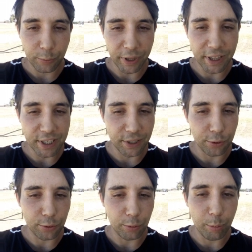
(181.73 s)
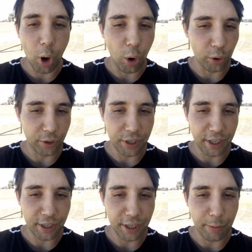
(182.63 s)
this little pond
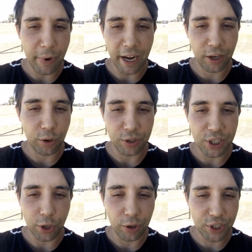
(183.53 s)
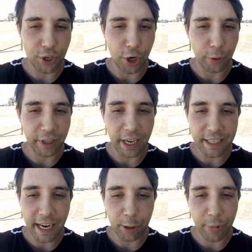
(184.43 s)
in Mount Kosciuszko, and they
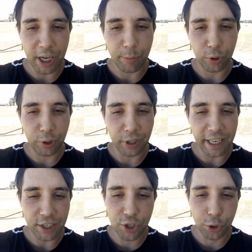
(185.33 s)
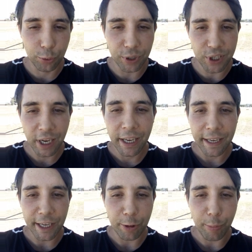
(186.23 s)
take people on these tours
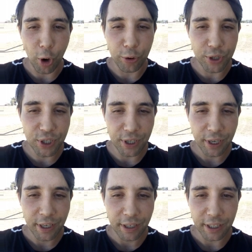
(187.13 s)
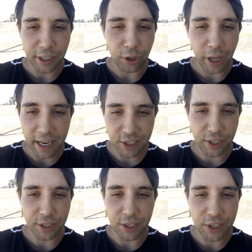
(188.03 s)
in boats in
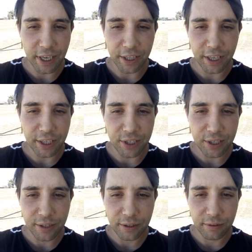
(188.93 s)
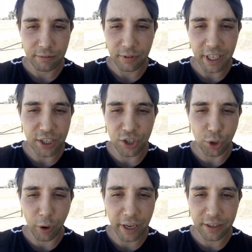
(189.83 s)
Alaska to see these
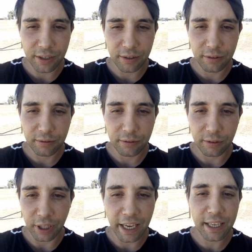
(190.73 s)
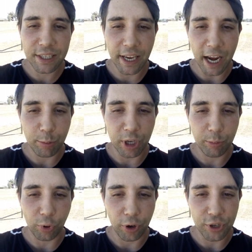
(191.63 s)
giant landscaping
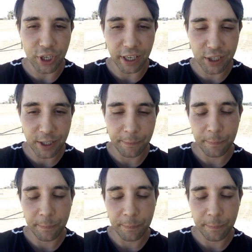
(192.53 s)
projects.